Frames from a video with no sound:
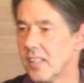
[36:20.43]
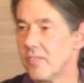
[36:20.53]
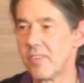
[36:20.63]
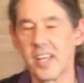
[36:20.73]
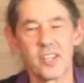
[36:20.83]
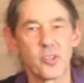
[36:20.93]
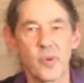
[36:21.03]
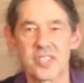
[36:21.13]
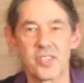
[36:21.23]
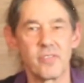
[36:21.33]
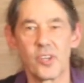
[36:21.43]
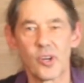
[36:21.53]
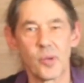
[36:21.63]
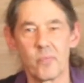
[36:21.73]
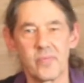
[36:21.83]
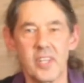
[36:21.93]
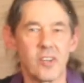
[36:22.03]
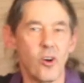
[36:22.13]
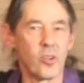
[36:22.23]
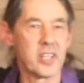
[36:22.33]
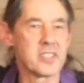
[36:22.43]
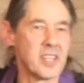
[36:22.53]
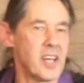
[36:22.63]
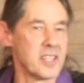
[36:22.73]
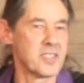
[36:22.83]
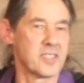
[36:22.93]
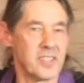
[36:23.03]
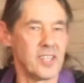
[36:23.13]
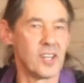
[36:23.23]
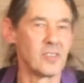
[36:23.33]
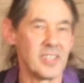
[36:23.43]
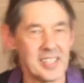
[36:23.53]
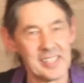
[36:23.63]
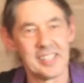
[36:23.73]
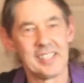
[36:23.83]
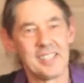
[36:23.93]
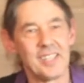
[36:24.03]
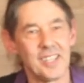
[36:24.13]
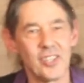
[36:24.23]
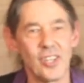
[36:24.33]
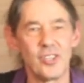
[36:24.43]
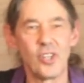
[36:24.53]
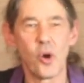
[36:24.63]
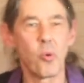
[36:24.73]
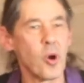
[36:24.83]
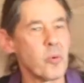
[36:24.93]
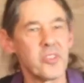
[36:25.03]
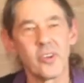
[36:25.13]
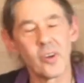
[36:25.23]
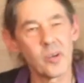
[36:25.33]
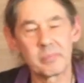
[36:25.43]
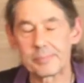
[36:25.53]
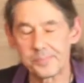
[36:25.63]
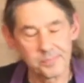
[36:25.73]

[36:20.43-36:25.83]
invaded the rest of Europe, you know, holding signs, you know, yeah, no war with Europe.